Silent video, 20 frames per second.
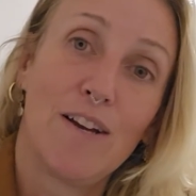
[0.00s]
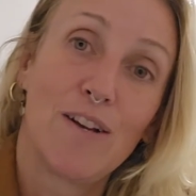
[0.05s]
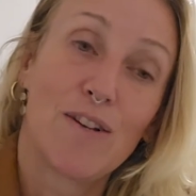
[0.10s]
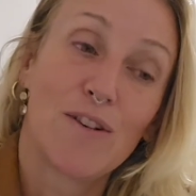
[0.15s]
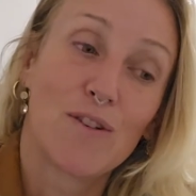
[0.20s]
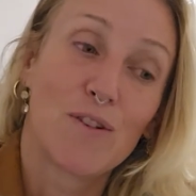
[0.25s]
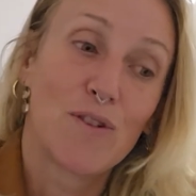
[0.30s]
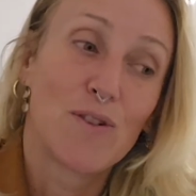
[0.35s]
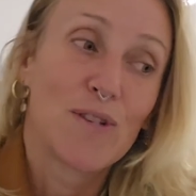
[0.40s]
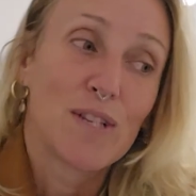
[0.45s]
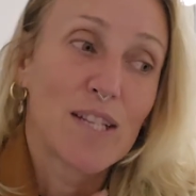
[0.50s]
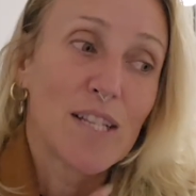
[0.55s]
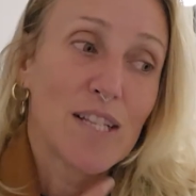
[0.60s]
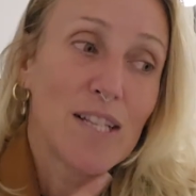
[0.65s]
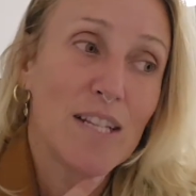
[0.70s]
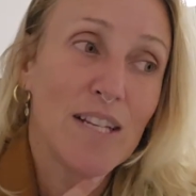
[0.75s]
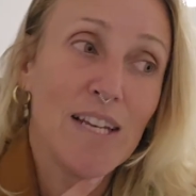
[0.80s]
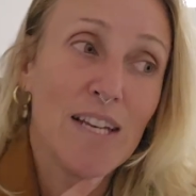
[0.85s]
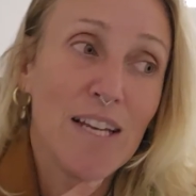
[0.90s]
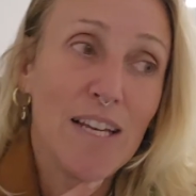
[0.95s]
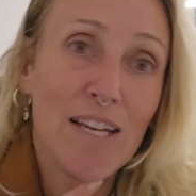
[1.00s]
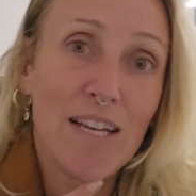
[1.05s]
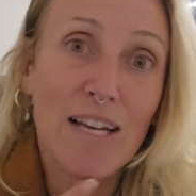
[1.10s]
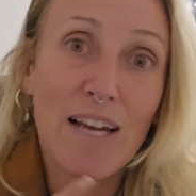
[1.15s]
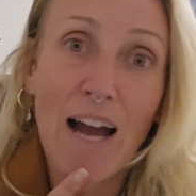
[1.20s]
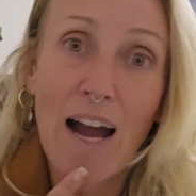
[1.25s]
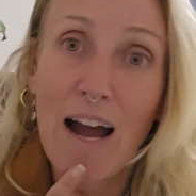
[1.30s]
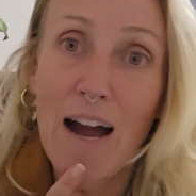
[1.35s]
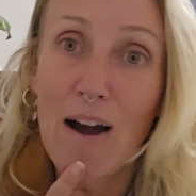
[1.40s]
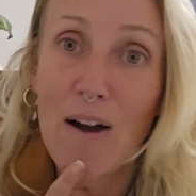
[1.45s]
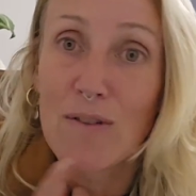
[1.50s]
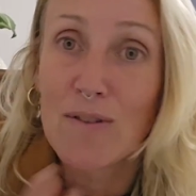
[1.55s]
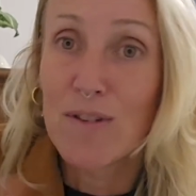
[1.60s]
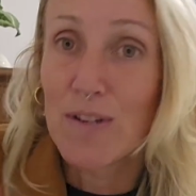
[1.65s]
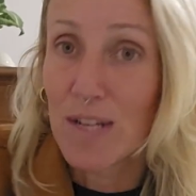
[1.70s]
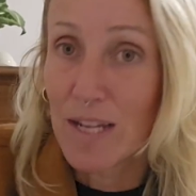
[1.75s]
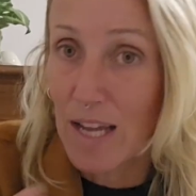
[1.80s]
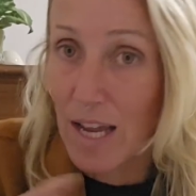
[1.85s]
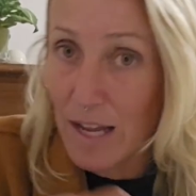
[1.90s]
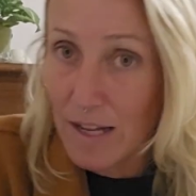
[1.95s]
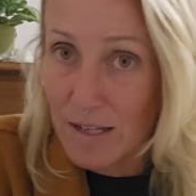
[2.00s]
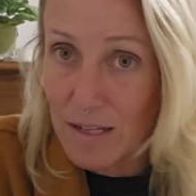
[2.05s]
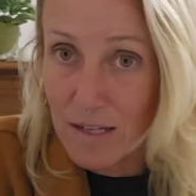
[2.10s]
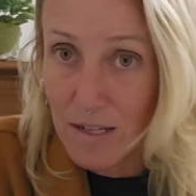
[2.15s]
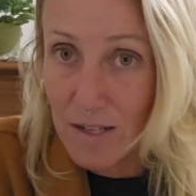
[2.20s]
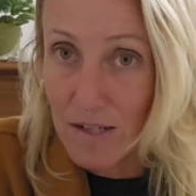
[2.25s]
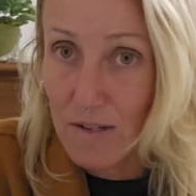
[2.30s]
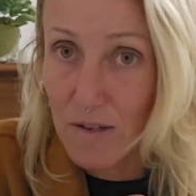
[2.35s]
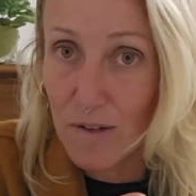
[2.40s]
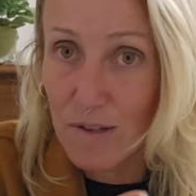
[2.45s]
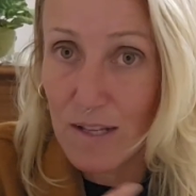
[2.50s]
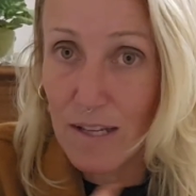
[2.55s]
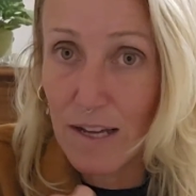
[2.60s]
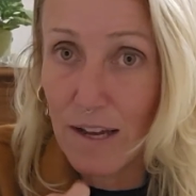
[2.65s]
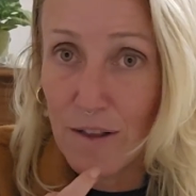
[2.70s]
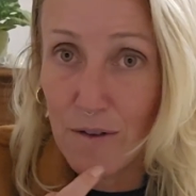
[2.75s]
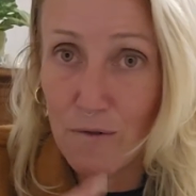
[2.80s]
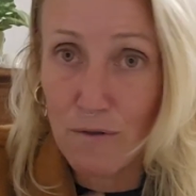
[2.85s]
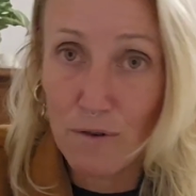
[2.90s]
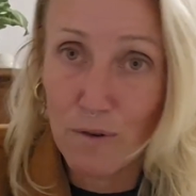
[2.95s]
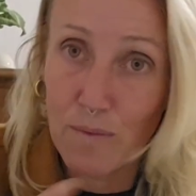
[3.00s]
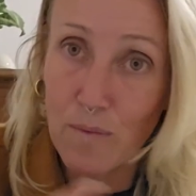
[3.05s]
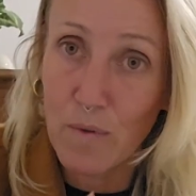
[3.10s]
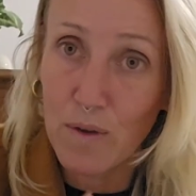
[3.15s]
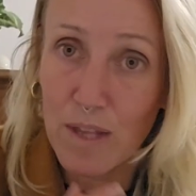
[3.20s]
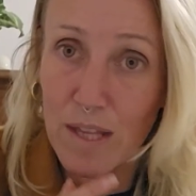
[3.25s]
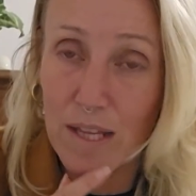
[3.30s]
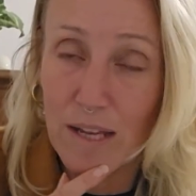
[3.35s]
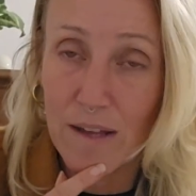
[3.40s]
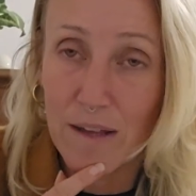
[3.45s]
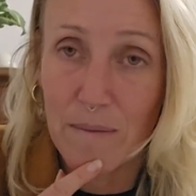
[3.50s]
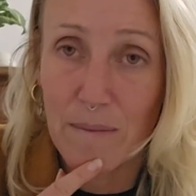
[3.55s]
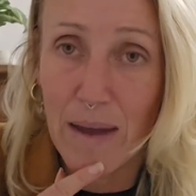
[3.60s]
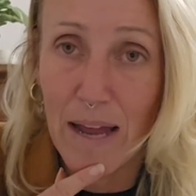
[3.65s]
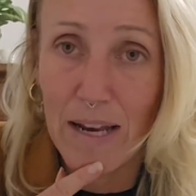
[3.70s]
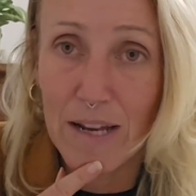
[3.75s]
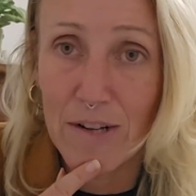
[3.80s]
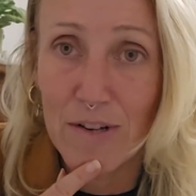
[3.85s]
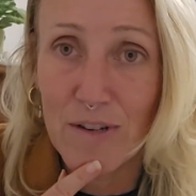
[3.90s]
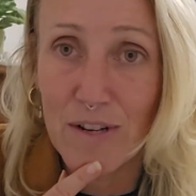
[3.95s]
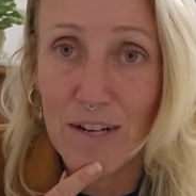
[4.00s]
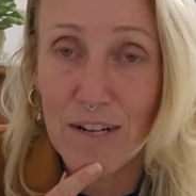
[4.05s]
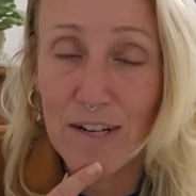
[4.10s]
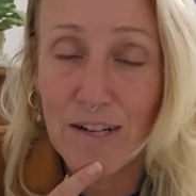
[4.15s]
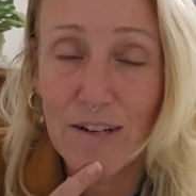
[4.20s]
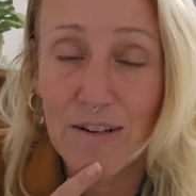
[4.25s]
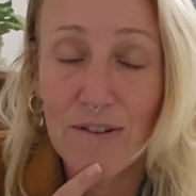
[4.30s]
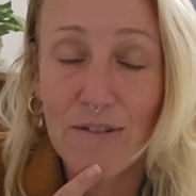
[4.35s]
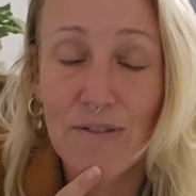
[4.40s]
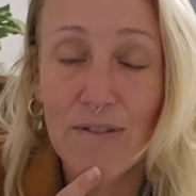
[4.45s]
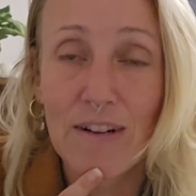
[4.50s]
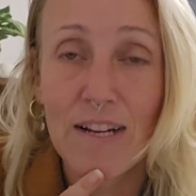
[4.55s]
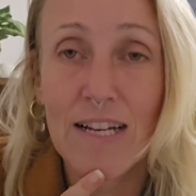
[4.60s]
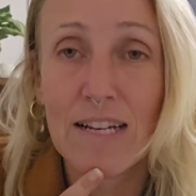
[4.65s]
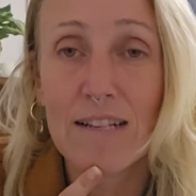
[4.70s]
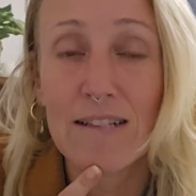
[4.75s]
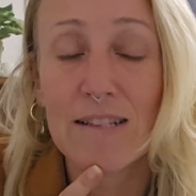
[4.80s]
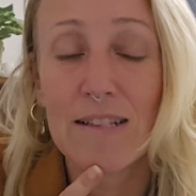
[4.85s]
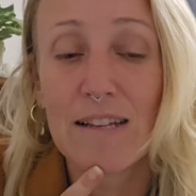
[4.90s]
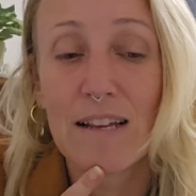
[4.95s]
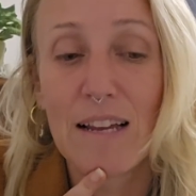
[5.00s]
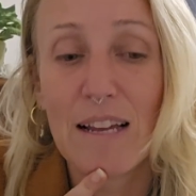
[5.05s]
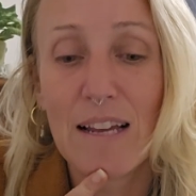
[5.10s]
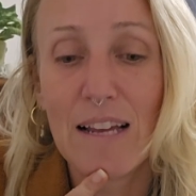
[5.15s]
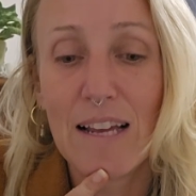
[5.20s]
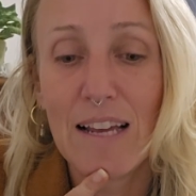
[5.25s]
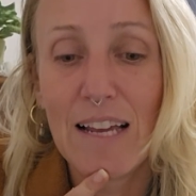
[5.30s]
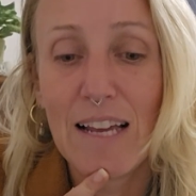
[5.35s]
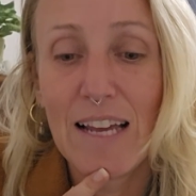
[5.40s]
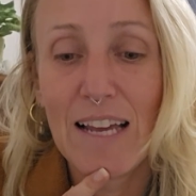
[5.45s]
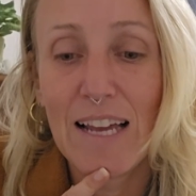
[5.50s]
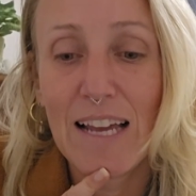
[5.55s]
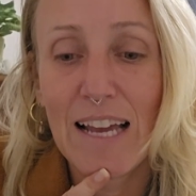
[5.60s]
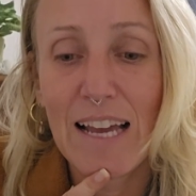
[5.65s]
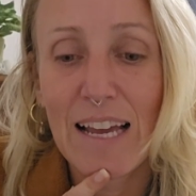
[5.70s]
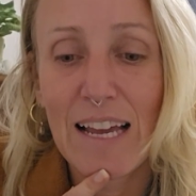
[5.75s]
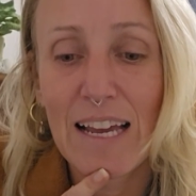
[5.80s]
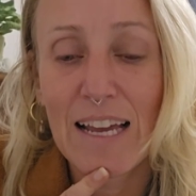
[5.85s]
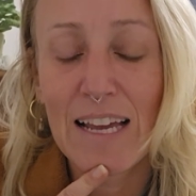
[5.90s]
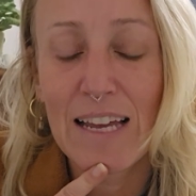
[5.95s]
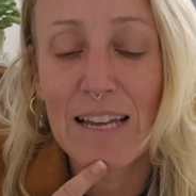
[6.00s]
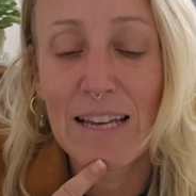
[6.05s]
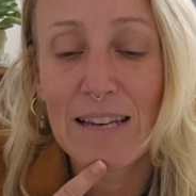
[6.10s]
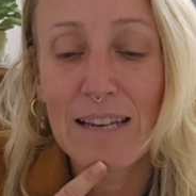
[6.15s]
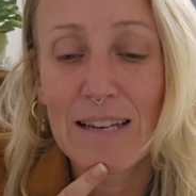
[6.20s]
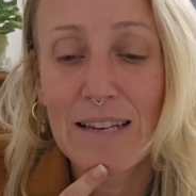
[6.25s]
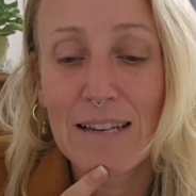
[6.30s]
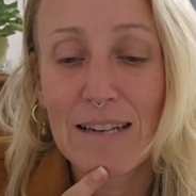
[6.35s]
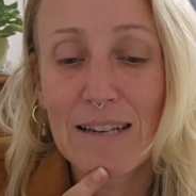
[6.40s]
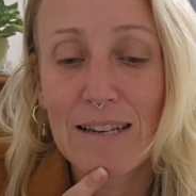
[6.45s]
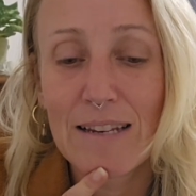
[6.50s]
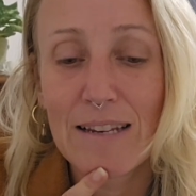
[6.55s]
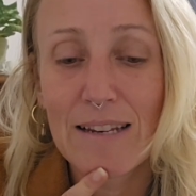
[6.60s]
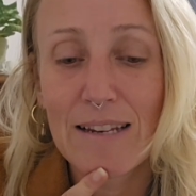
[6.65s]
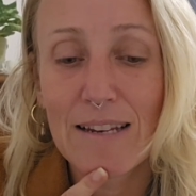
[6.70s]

to see how to get to the other room with the other manager. Right? And